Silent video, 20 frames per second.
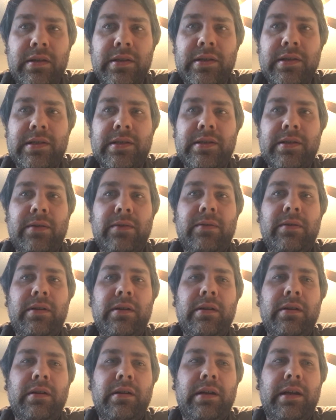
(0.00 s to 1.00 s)

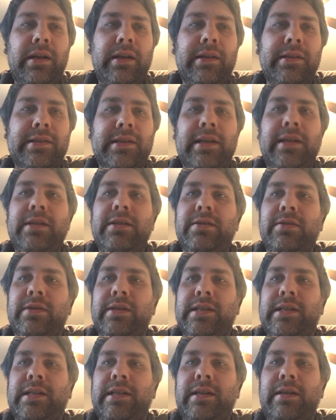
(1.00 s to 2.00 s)
Solar is
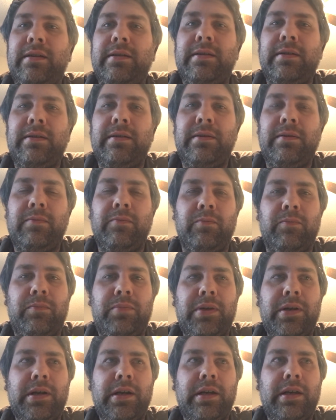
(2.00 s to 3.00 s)
interesting,
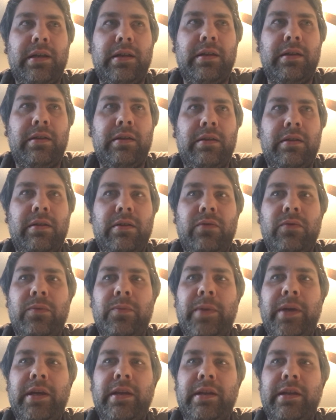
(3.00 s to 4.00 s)
but you
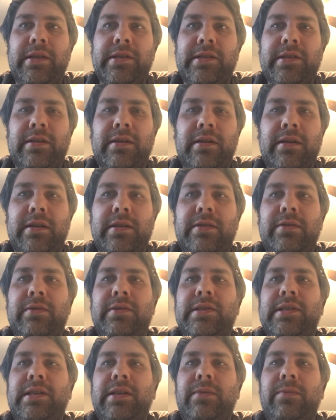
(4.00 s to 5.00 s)
immediately start to
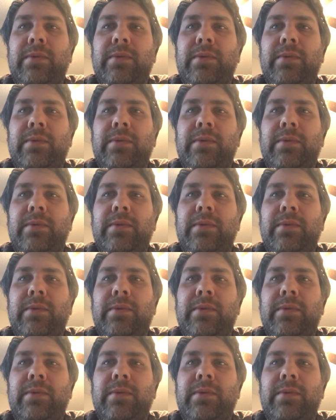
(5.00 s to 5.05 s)
see